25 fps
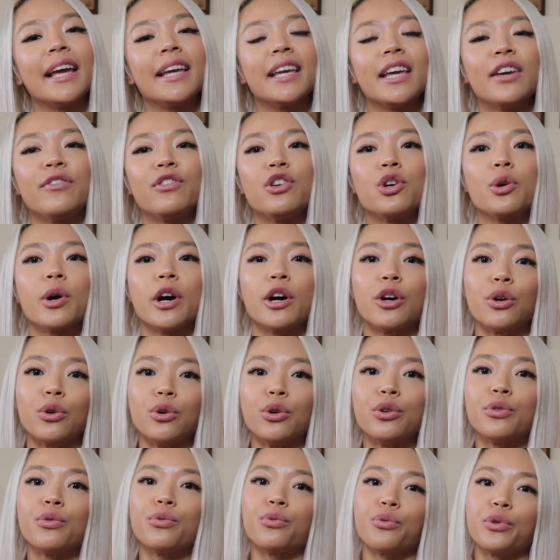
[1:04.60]
can give you a
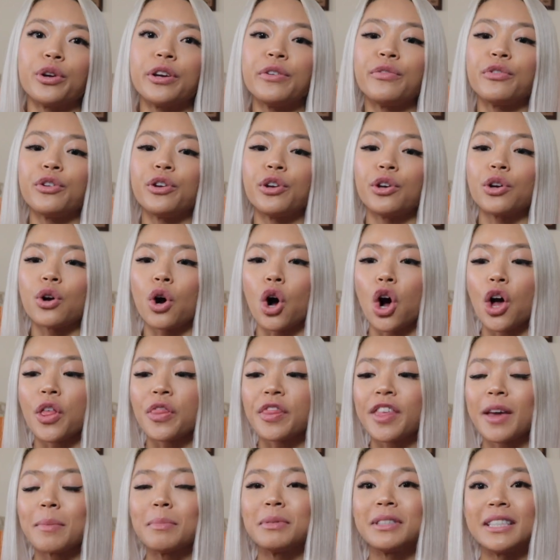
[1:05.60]
good review
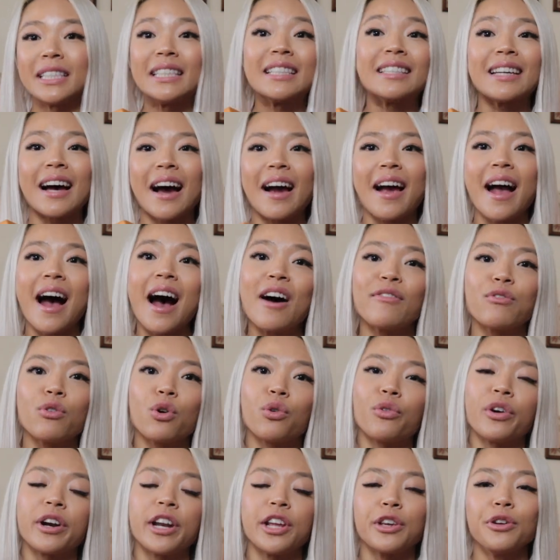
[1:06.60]
on them since I have
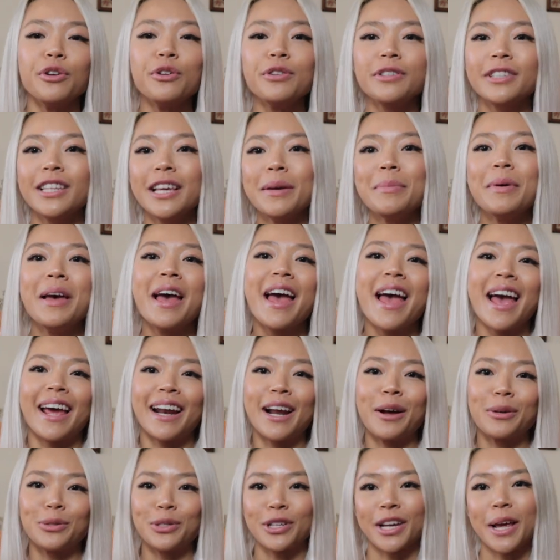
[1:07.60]
already used them, and
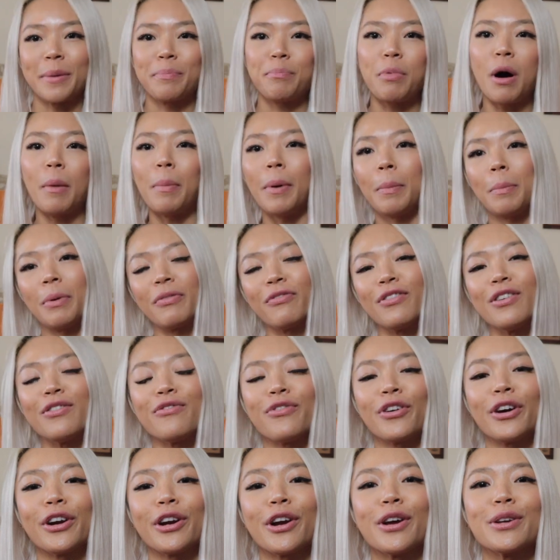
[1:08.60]
I also can pop up a few
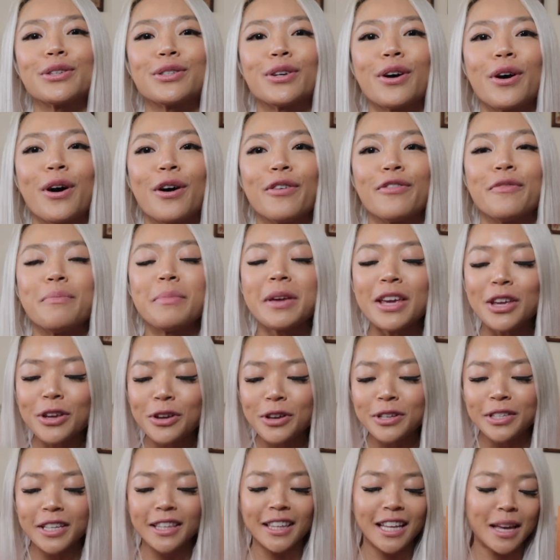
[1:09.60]
photos of me
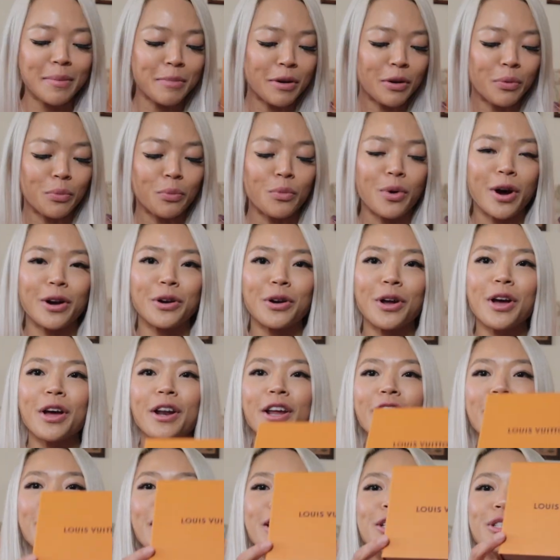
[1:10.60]
using them and
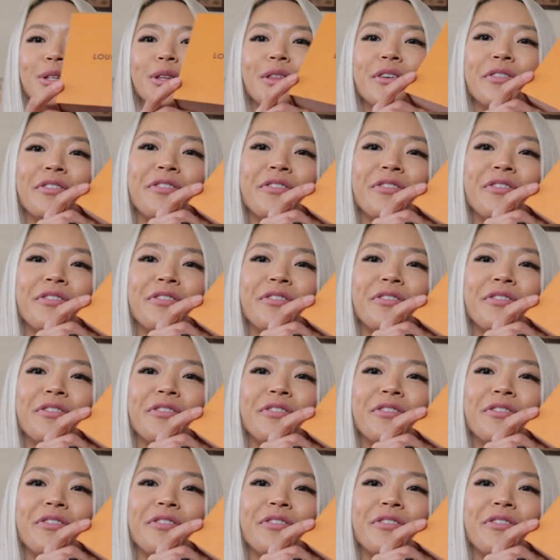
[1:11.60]
whatnot. So the